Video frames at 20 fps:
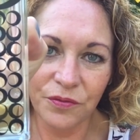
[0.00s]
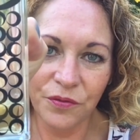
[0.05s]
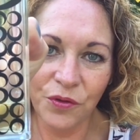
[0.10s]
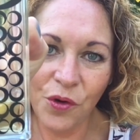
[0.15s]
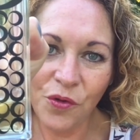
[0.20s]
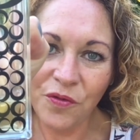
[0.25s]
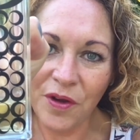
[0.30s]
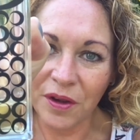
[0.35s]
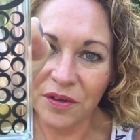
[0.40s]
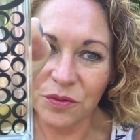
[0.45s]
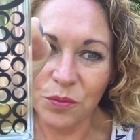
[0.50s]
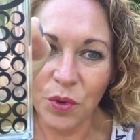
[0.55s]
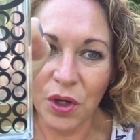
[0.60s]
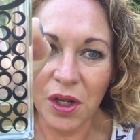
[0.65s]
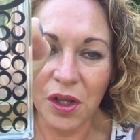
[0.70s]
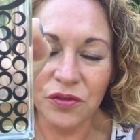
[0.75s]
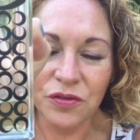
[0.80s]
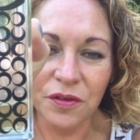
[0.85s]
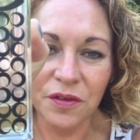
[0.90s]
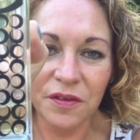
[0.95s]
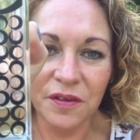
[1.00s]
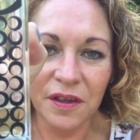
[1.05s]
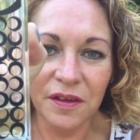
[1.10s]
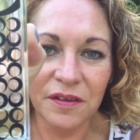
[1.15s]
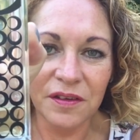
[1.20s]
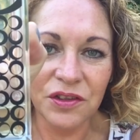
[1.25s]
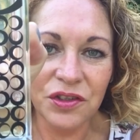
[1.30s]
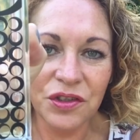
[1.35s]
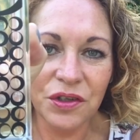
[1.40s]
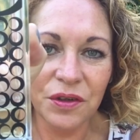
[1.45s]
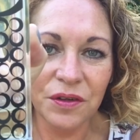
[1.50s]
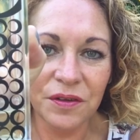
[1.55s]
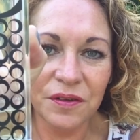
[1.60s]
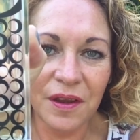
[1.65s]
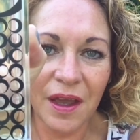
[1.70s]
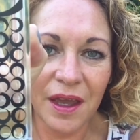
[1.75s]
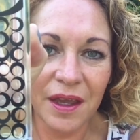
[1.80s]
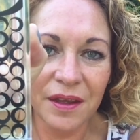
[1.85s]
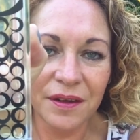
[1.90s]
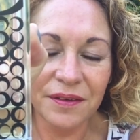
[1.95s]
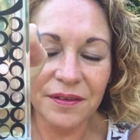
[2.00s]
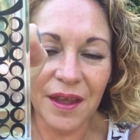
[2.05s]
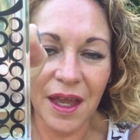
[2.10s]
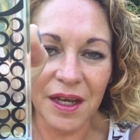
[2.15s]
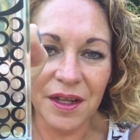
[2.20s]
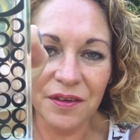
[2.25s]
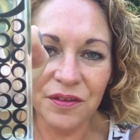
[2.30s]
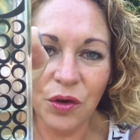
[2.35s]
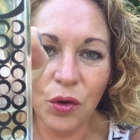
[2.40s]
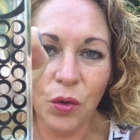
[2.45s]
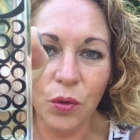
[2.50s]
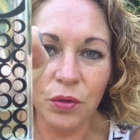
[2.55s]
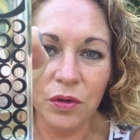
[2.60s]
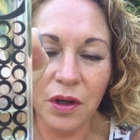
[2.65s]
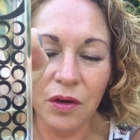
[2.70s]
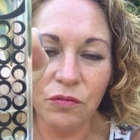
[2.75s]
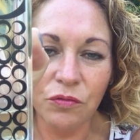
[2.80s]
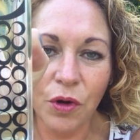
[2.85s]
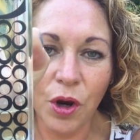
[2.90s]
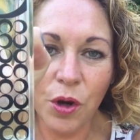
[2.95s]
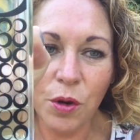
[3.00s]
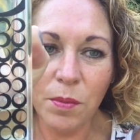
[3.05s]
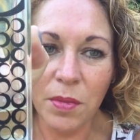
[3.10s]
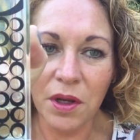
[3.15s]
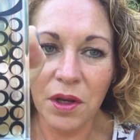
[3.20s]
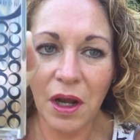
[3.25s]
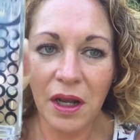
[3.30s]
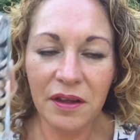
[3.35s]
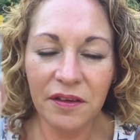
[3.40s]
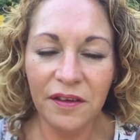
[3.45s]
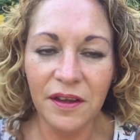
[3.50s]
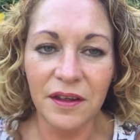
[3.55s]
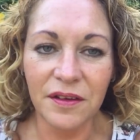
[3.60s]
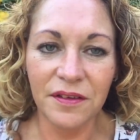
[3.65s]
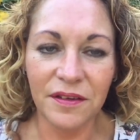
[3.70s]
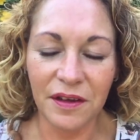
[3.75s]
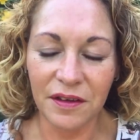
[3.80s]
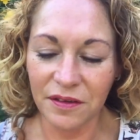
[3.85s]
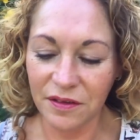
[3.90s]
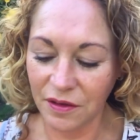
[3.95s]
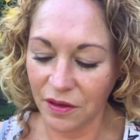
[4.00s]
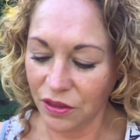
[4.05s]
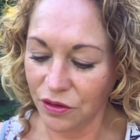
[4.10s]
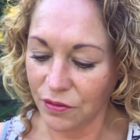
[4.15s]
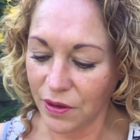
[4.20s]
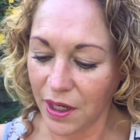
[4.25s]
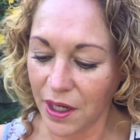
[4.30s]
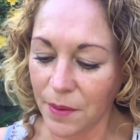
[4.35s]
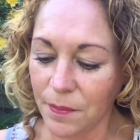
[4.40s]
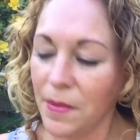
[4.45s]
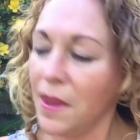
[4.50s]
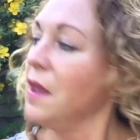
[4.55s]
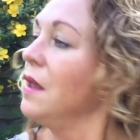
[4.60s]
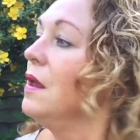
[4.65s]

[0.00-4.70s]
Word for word: 4160 Tuesdays, and it's called Rome 1963.